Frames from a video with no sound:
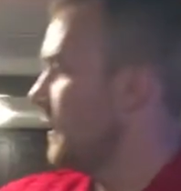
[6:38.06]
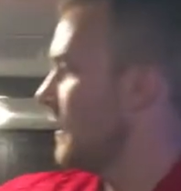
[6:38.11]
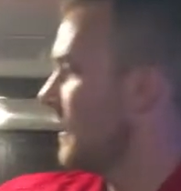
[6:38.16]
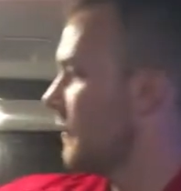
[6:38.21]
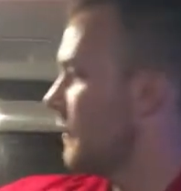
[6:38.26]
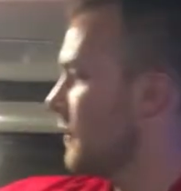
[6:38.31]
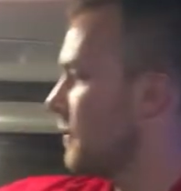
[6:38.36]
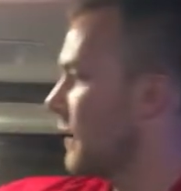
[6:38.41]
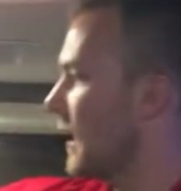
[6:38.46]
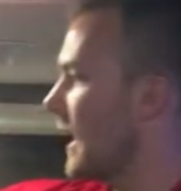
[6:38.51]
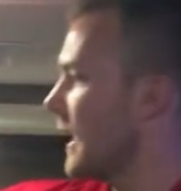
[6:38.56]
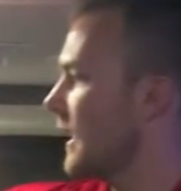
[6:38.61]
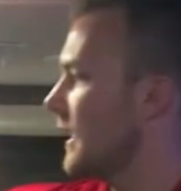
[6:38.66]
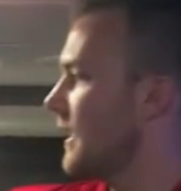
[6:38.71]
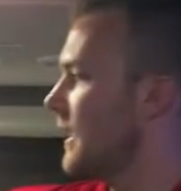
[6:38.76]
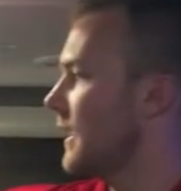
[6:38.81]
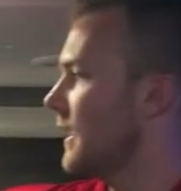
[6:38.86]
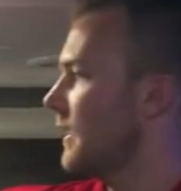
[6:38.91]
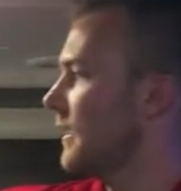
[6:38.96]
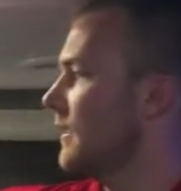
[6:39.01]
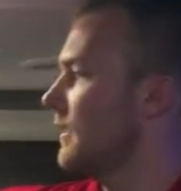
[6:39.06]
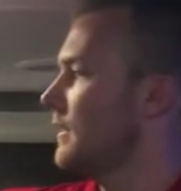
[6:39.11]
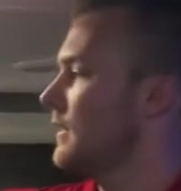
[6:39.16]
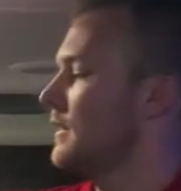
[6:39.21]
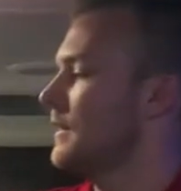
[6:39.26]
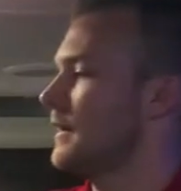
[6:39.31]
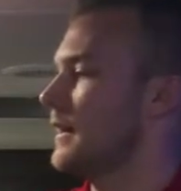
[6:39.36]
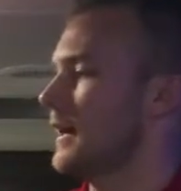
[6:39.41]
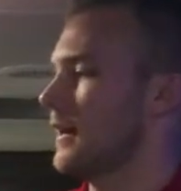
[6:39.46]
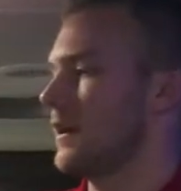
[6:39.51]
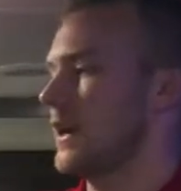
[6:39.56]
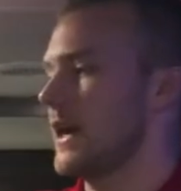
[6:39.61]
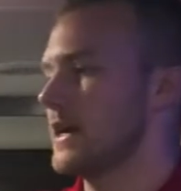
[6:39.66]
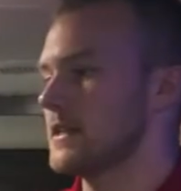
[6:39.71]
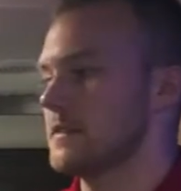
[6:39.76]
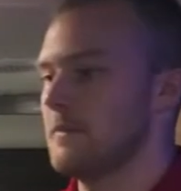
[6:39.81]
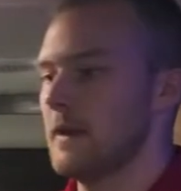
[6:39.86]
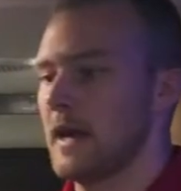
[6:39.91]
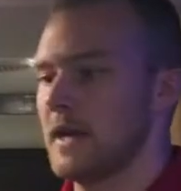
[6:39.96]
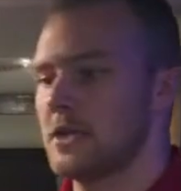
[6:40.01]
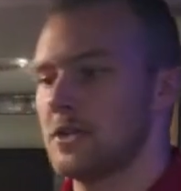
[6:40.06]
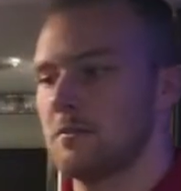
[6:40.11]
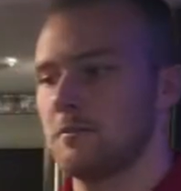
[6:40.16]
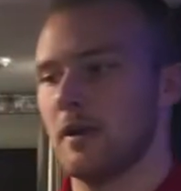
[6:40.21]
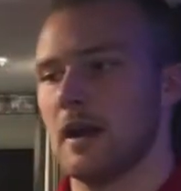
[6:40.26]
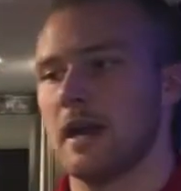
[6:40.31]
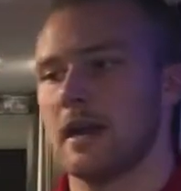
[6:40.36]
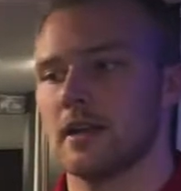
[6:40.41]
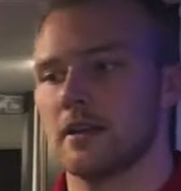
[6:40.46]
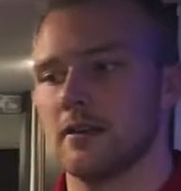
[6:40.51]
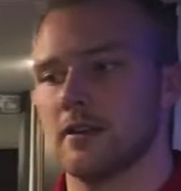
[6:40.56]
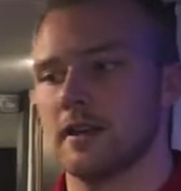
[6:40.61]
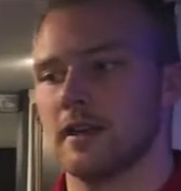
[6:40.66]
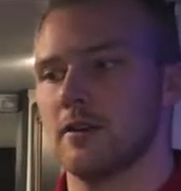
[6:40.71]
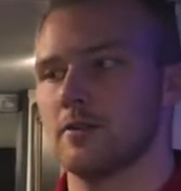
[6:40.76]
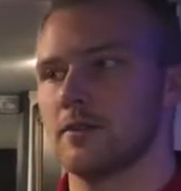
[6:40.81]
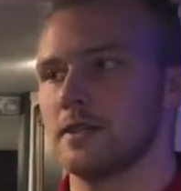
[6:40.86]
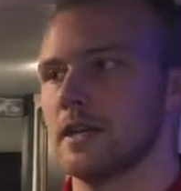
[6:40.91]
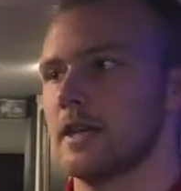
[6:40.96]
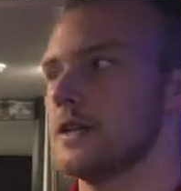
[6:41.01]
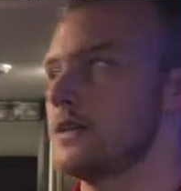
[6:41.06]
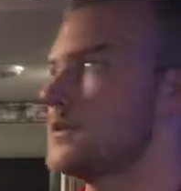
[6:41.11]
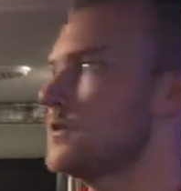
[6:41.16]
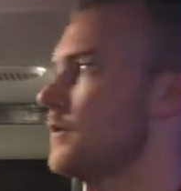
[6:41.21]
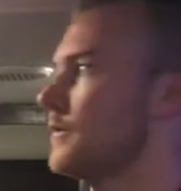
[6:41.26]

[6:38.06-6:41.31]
You have your bracket here that has a matching bracket on the outside,